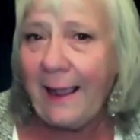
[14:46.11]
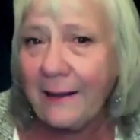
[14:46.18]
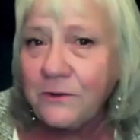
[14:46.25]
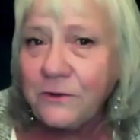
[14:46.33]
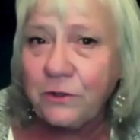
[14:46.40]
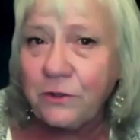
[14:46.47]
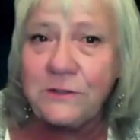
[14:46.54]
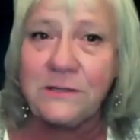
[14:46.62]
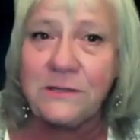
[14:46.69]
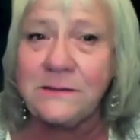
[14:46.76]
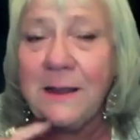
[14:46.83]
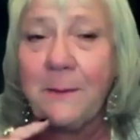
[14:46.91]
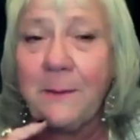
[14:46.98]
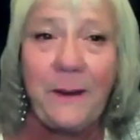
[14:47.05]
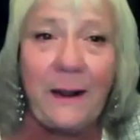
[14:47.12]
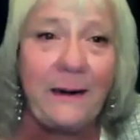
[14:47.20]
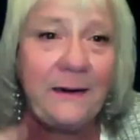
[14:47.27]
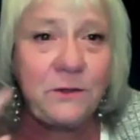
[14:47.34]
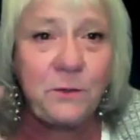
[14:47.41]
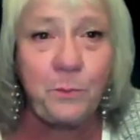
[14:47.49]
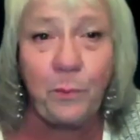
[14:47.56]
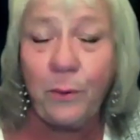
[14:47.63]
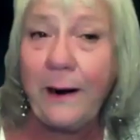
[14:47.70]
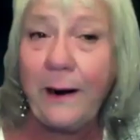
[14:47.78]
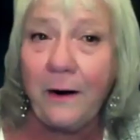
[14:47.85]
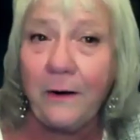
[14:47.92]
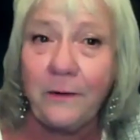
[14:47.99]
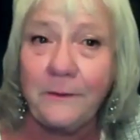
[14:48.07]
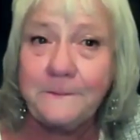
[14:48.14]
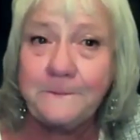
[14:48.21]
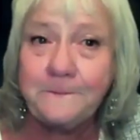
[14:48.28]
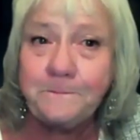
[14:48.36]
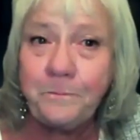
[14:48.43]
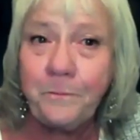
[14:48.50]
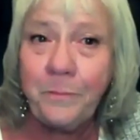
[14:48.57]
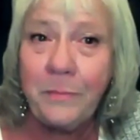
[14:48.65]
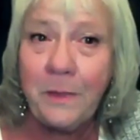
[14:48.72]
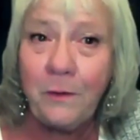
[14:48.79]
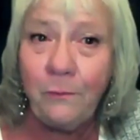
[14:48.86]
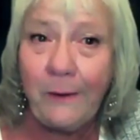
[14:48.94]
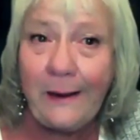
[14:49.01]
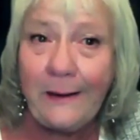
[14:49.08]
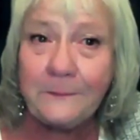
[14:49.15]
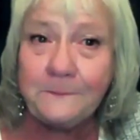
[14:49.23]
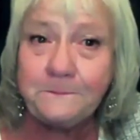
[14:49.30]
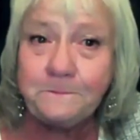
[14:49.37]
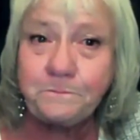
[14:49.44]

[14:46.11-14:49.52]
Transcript: answer to somebody's prayer, right?